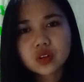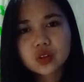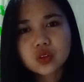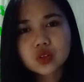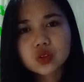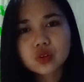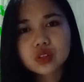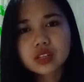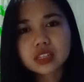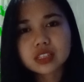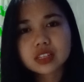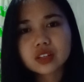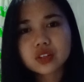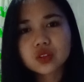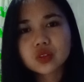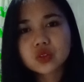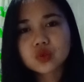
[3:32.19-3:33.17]
So that
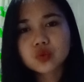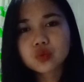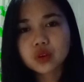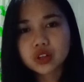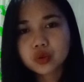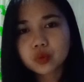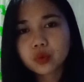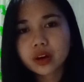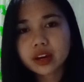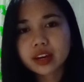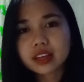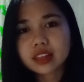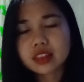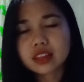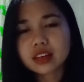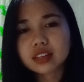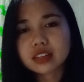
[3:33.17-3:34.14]
is one way
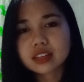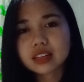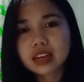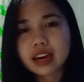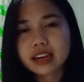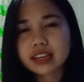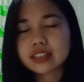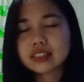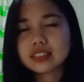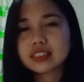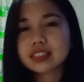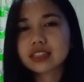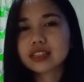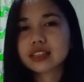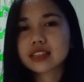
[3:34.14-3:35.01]
that I could